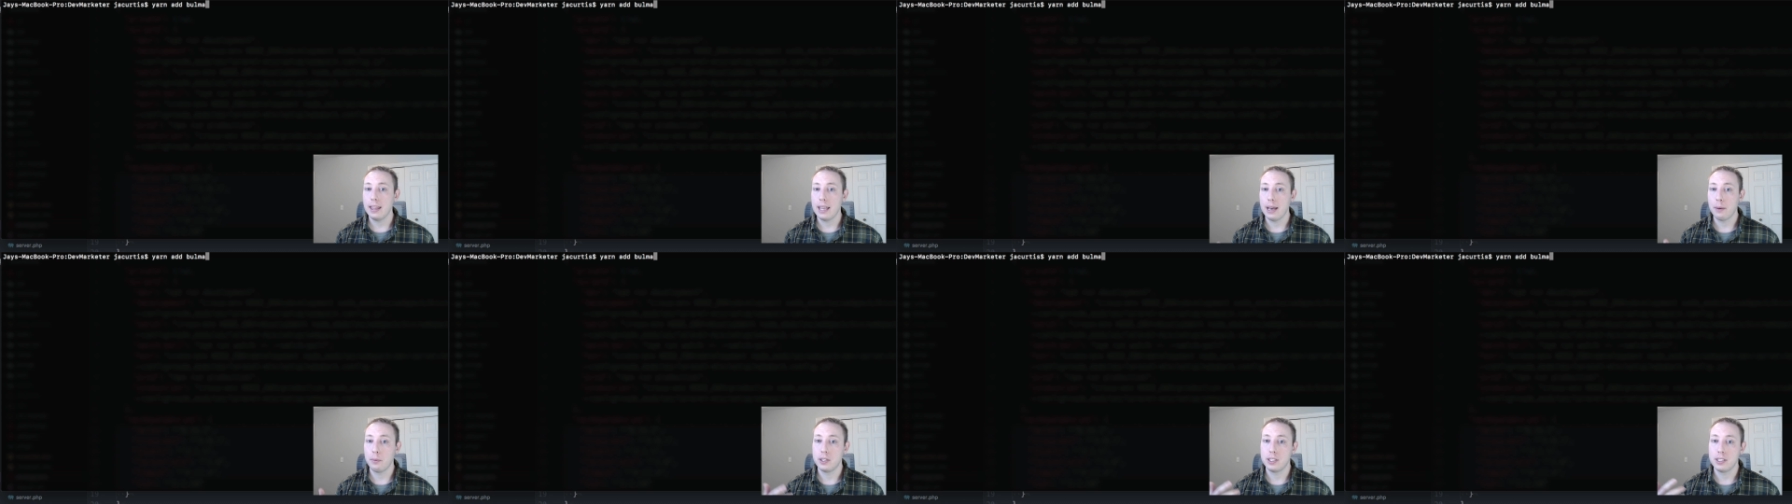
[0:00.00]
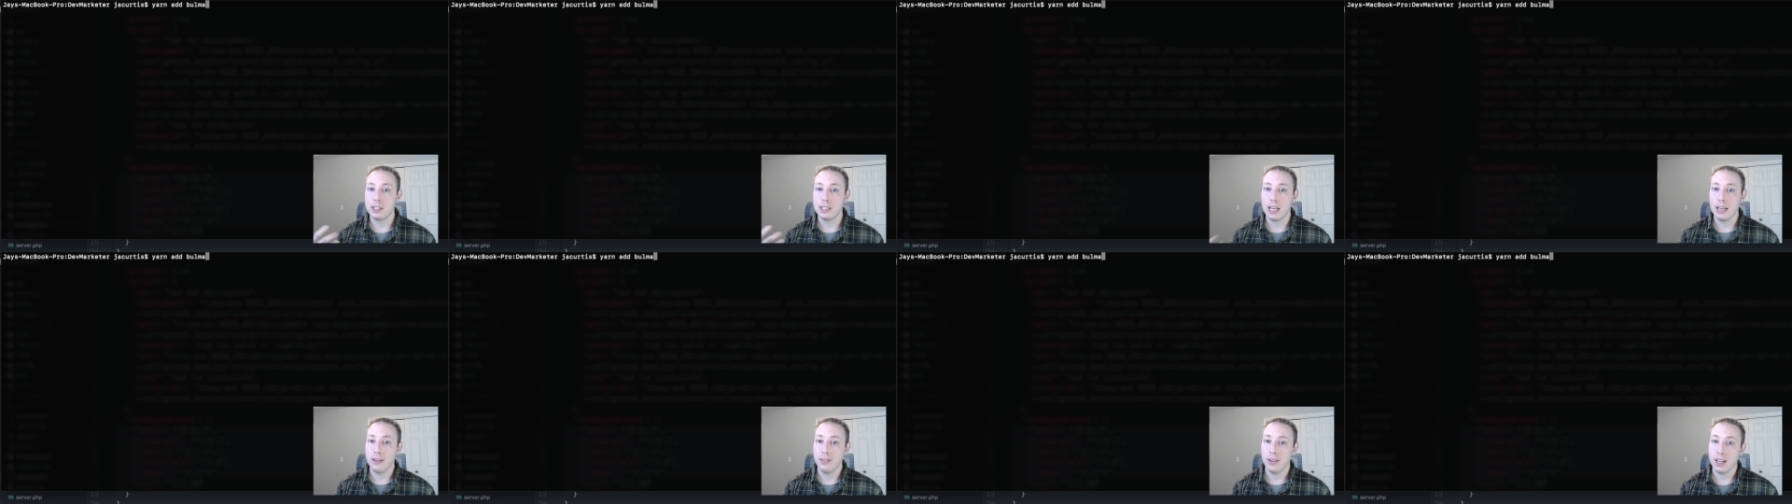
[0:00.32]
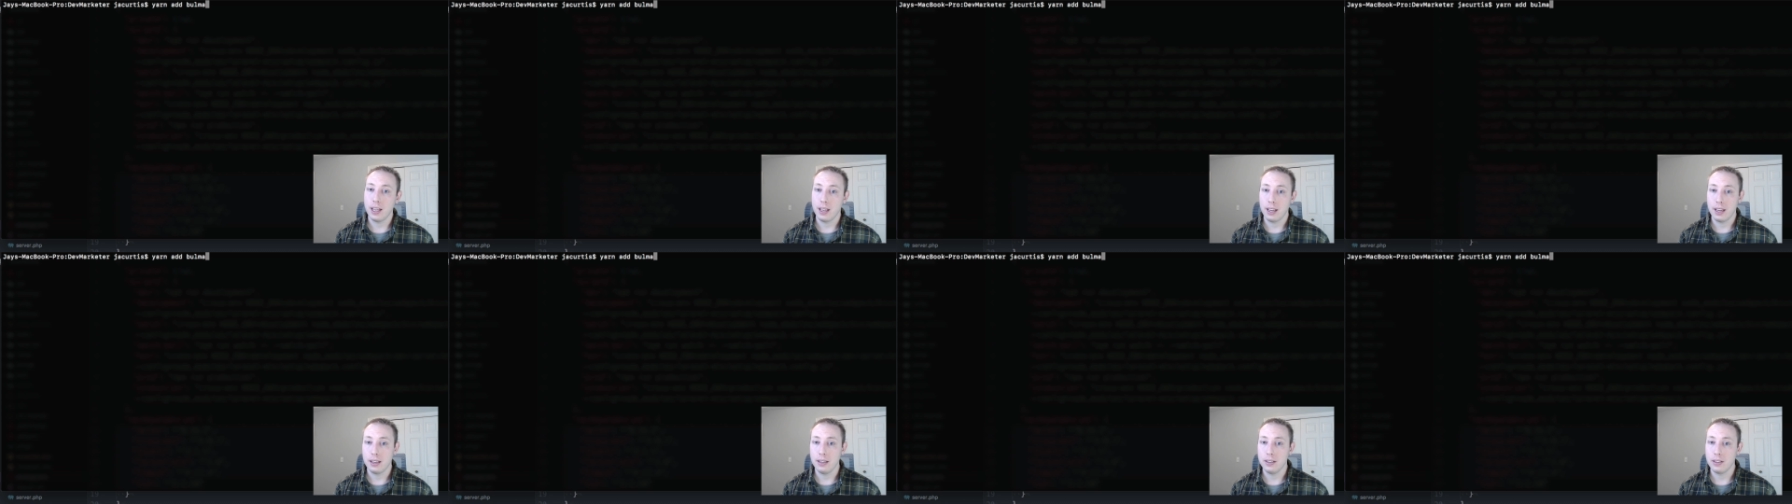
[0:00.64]
That would save
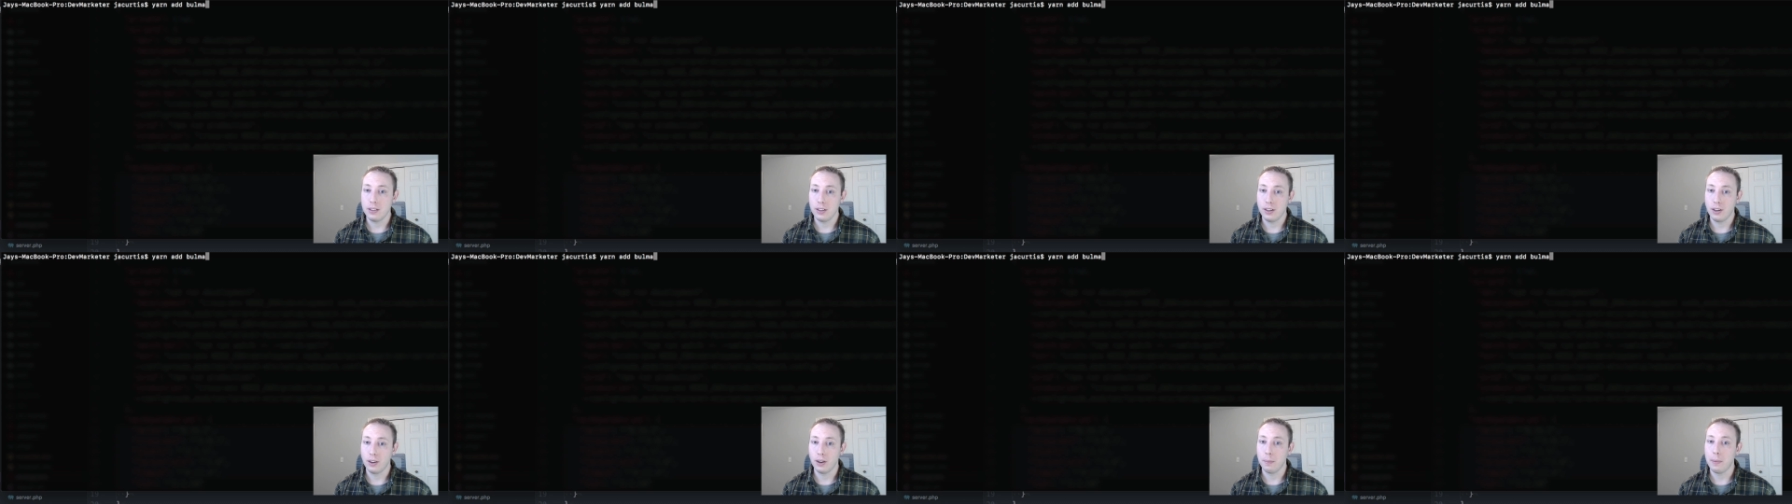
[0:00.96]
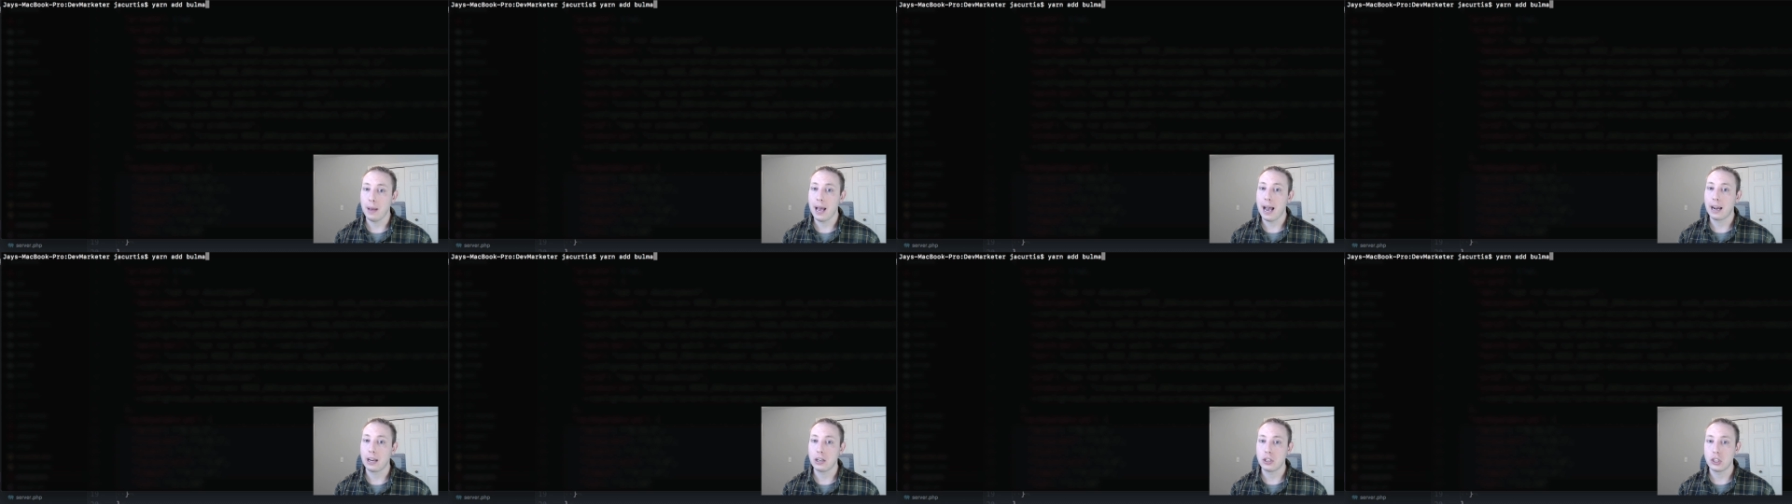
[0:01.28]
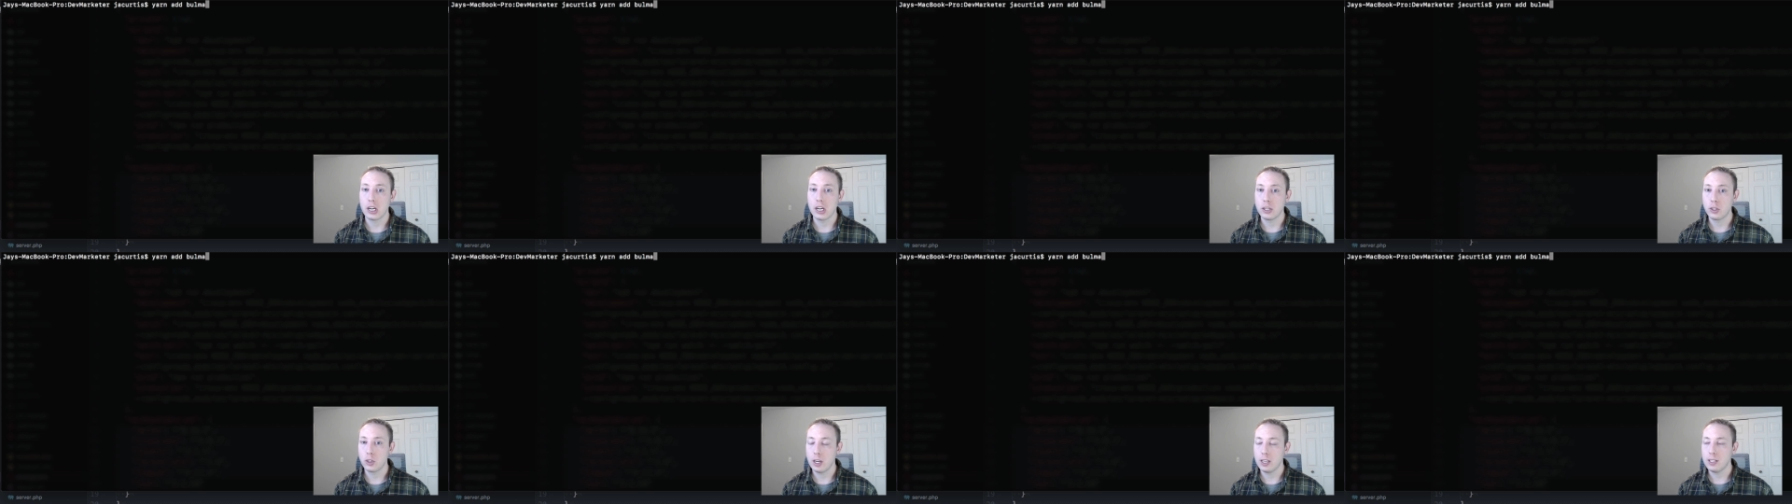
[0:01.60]
it into your
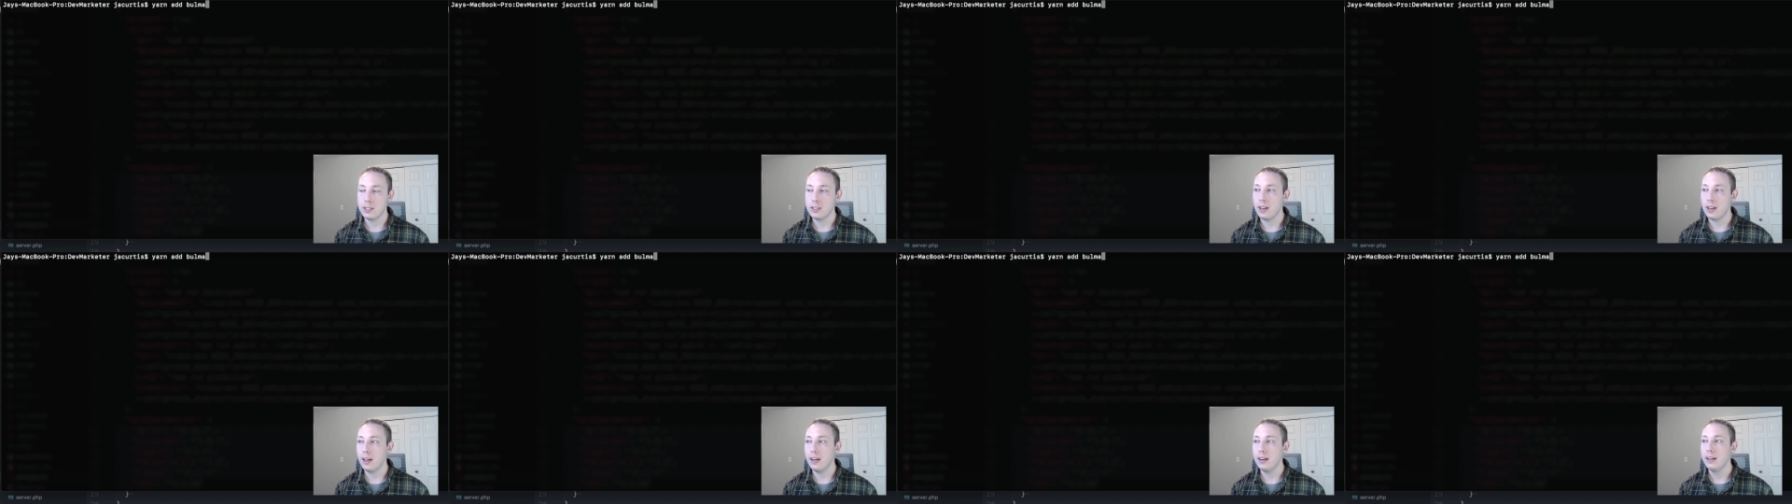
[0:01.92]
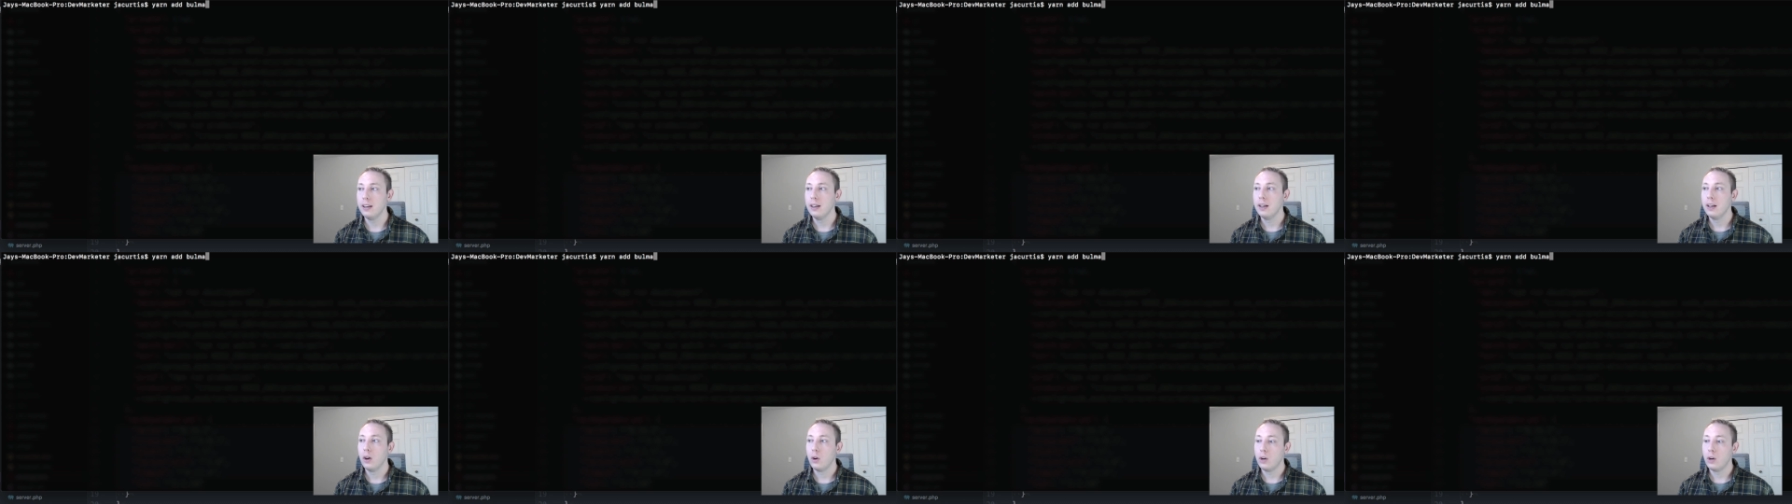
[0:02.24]
package.json.